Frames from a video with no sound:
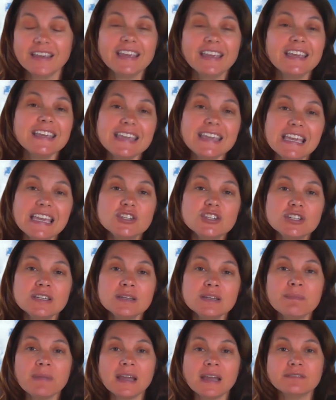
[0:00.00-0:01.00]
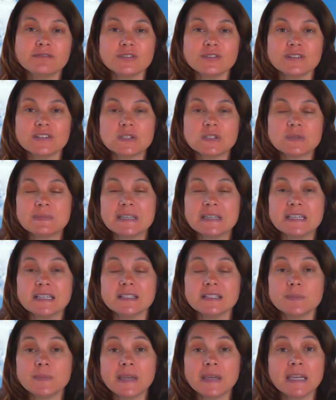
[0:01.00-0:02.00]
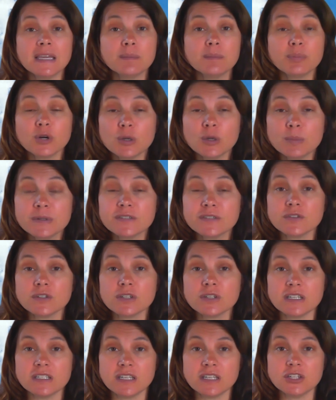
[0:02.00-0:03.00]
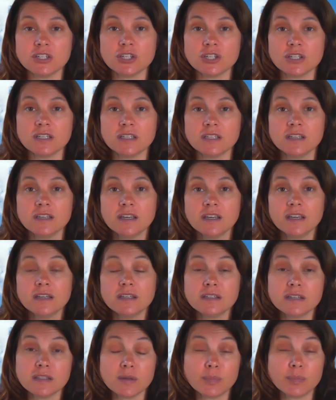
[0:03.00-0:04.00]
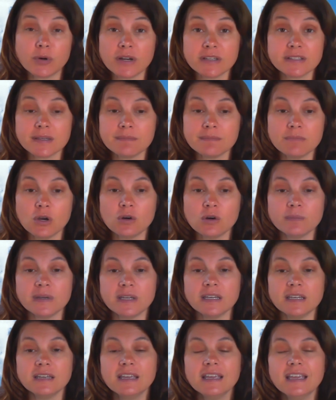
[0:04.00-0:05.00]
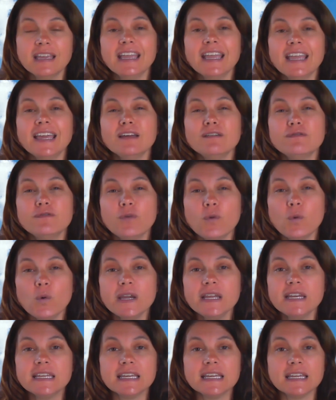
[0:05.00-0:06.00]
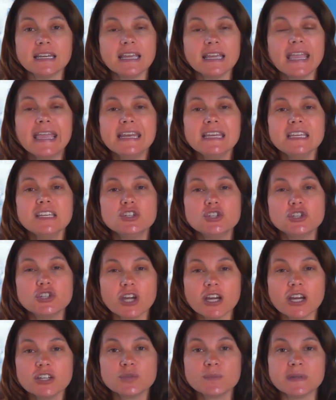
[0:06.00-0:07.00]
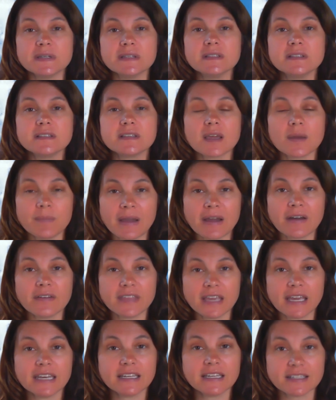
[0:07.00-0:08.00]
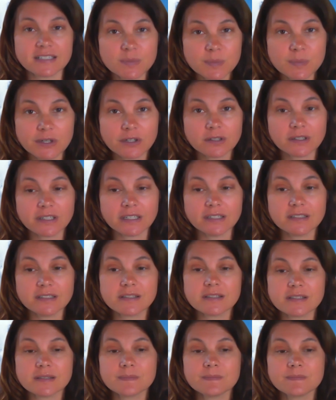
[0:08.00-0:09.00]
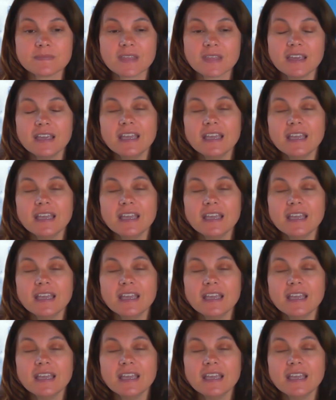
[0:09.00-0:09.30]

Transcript: Engaging in mindfulness means paying purposeful attention to the present moment and avoiding any judgments about that experience.